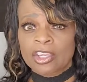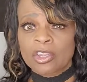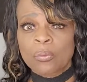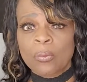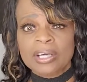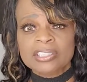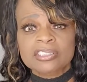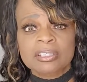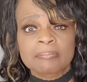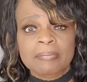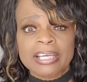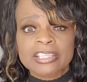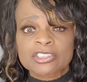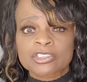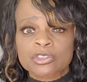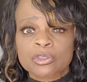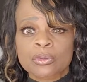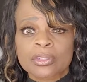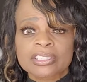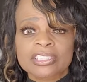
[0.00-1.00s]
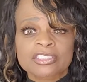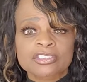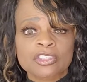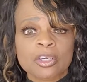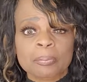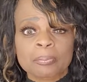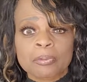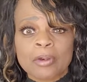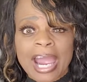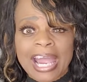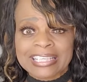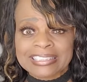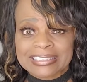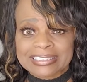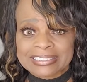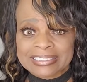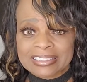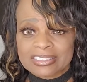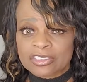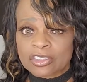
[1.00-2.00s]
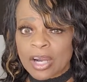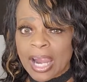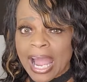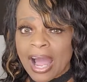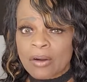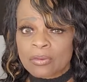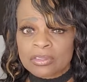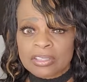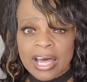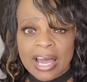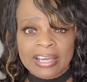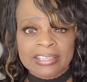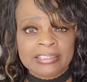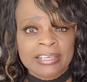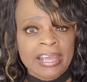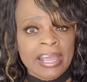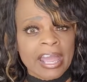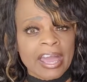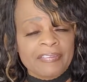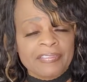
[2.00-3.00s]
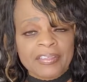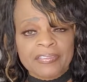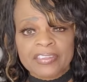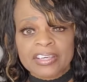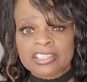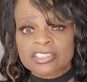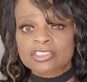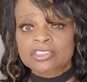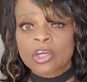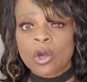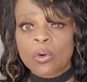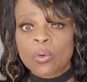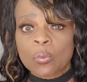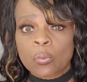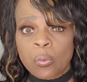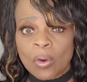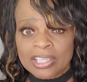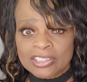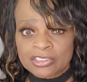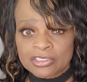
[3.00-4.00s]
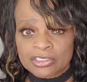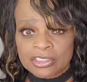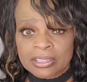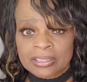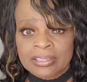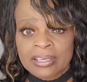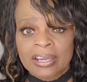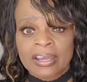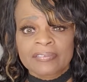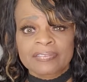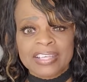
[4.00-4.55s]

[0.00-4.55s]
You want to make sure that your practices are outlined and that there's no question